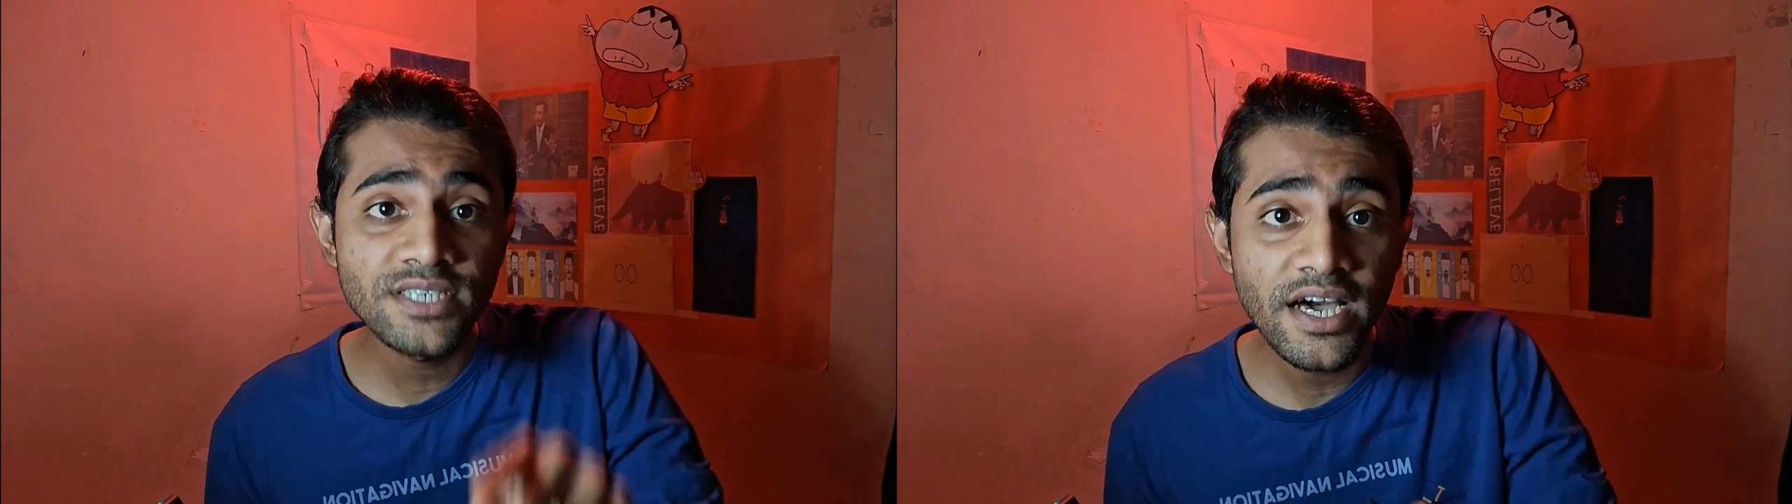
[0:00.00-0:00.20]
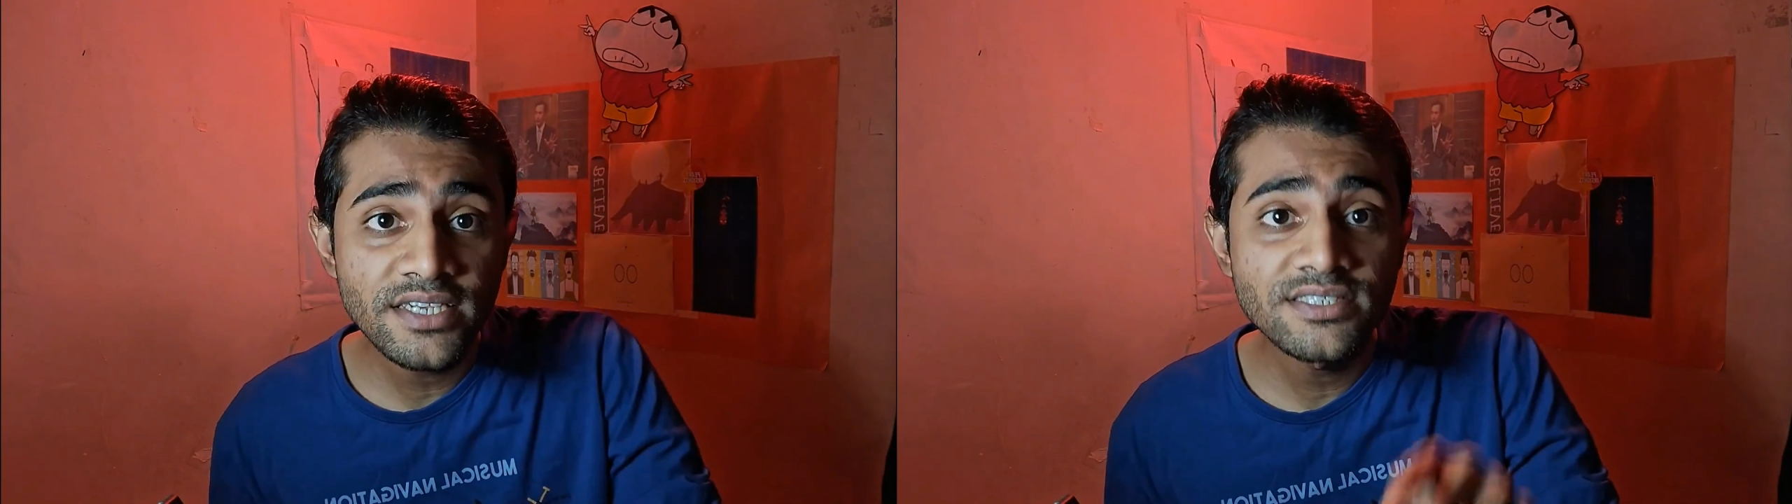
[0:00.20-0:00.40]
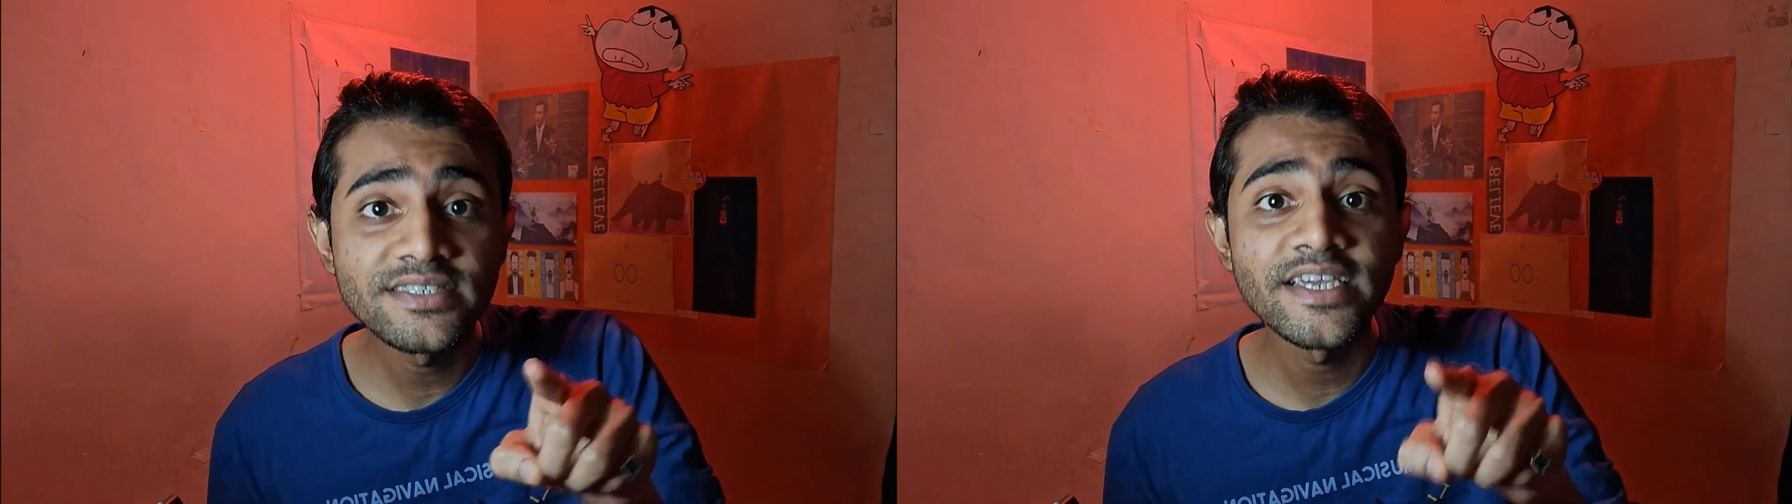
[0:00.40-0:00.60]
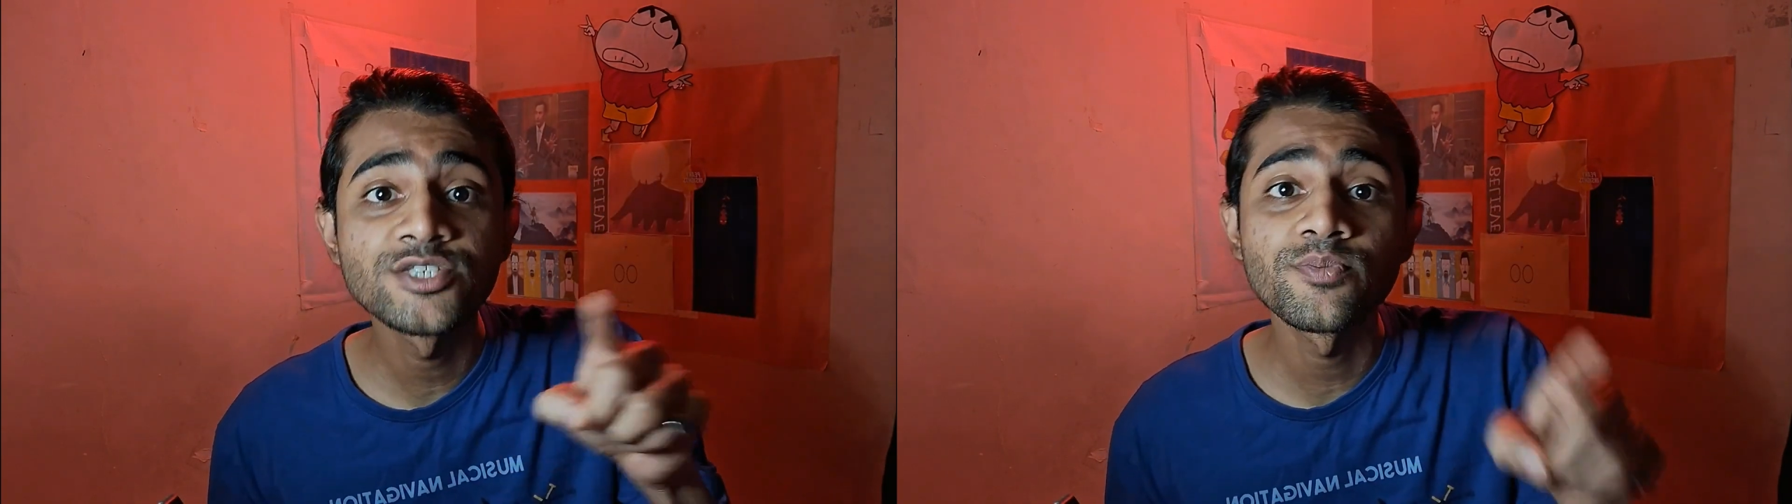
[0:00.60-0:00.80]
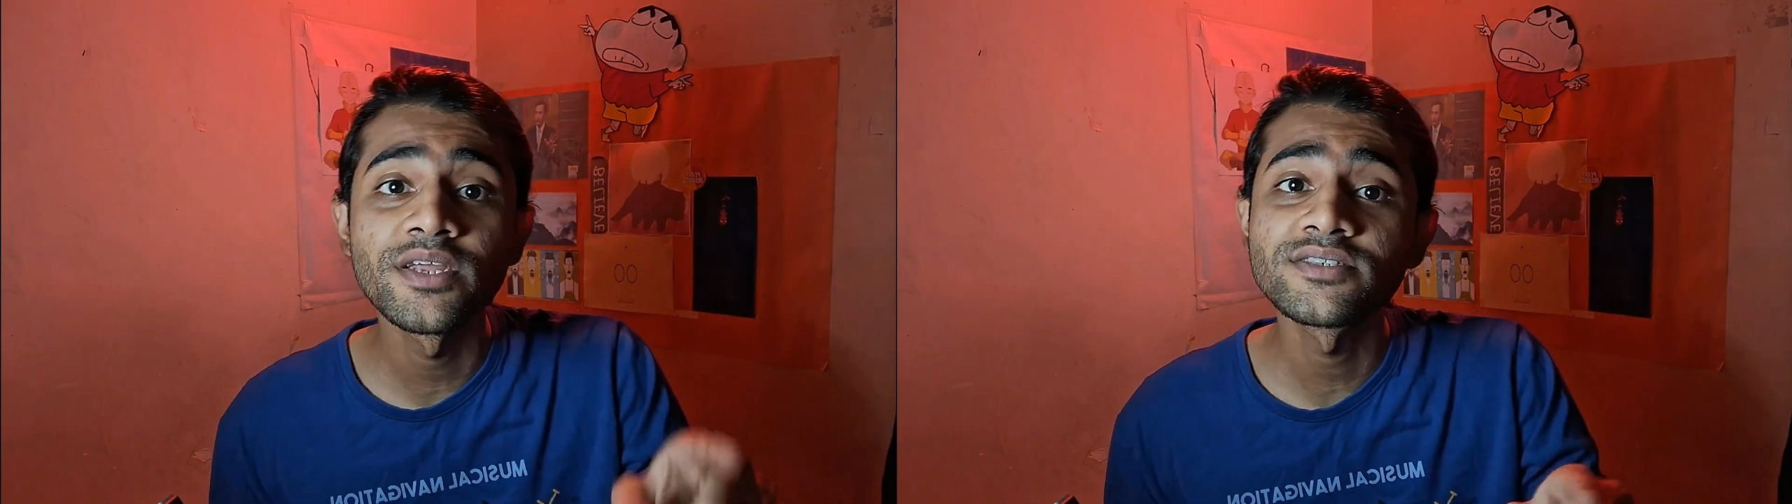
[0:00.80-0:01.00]
heist
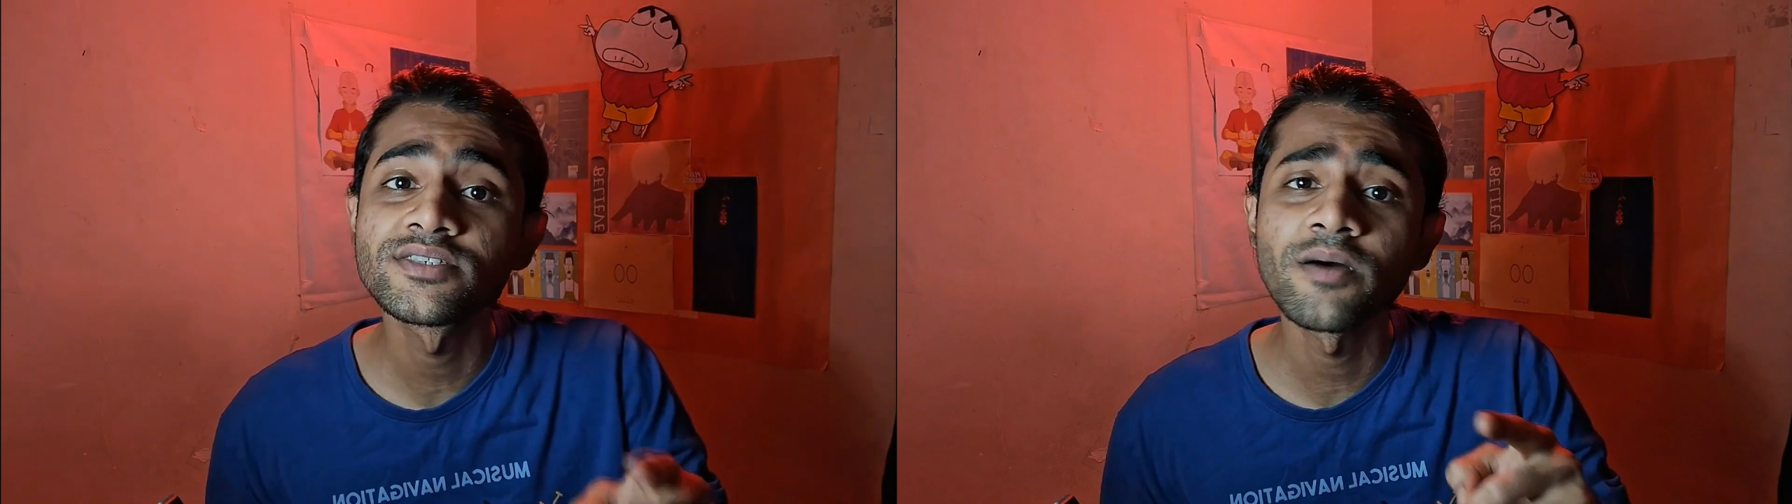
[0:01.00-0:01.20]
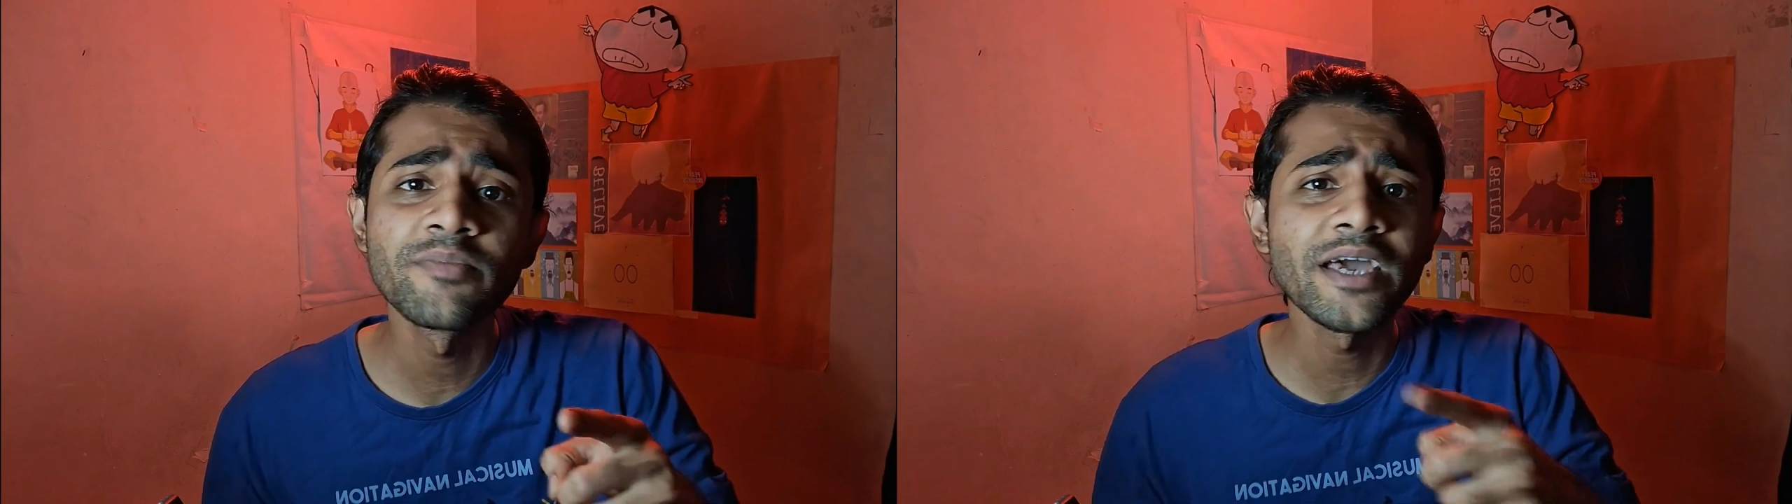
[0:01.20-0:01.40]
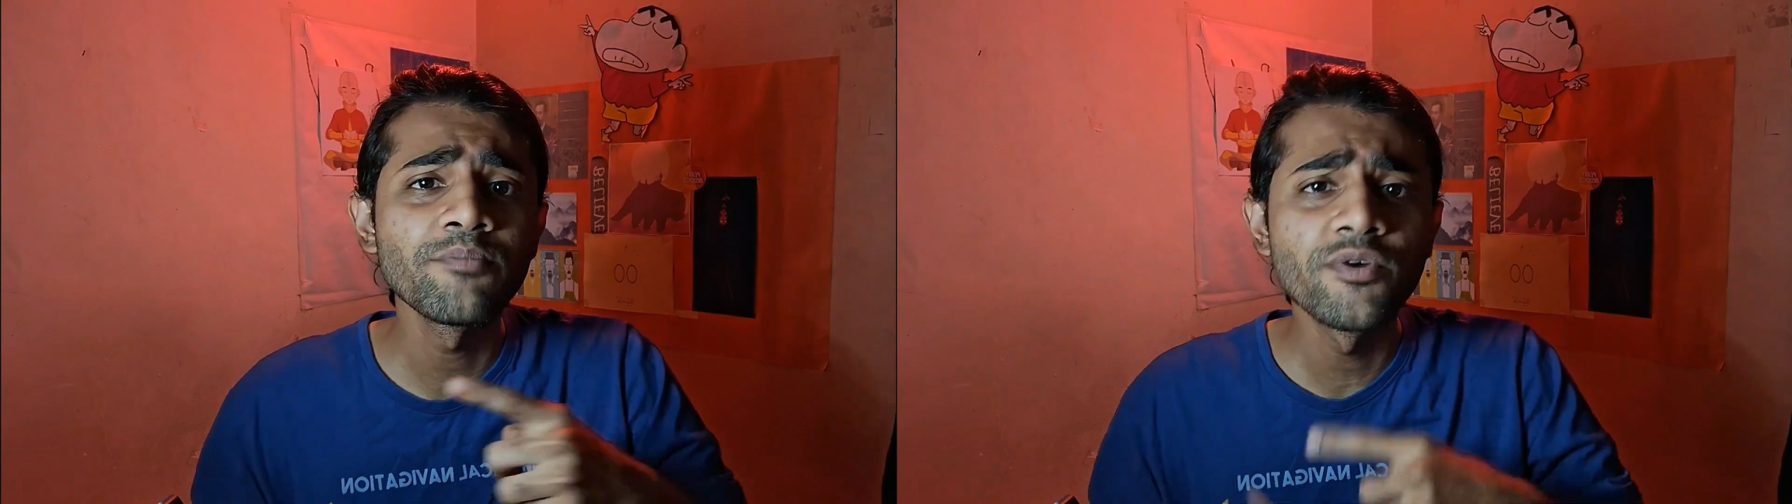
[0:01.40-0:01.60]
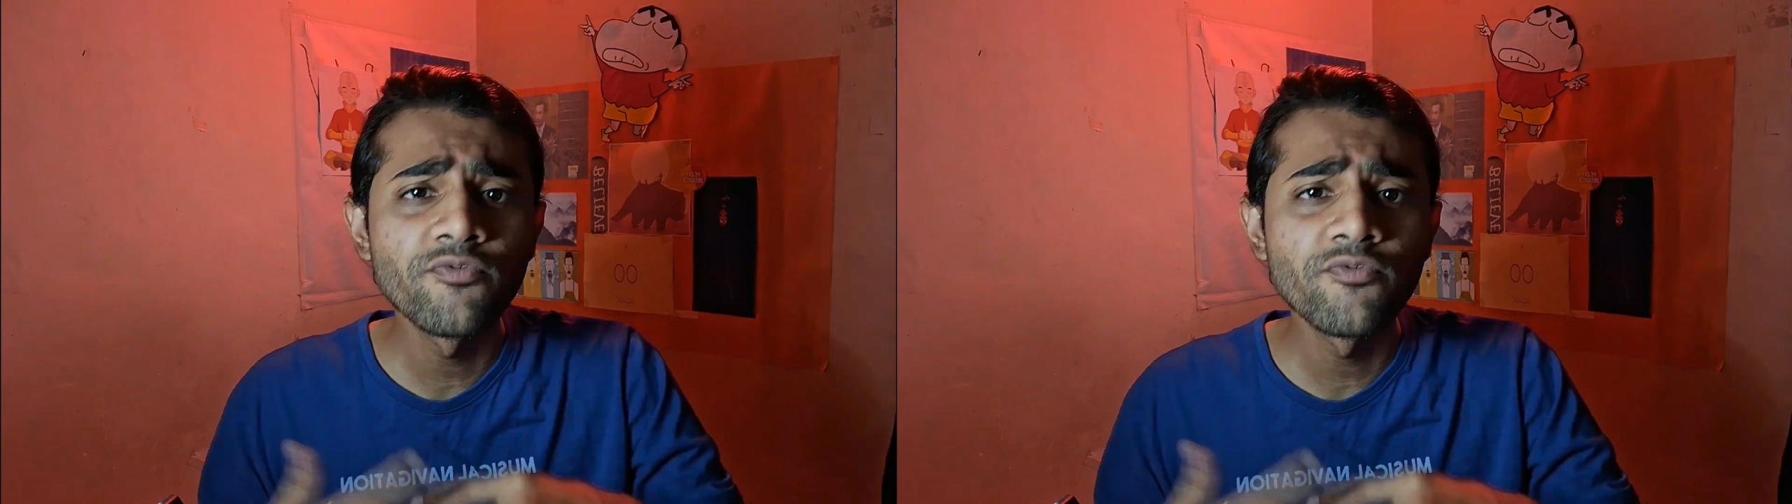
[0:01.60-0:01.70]
takes place sometime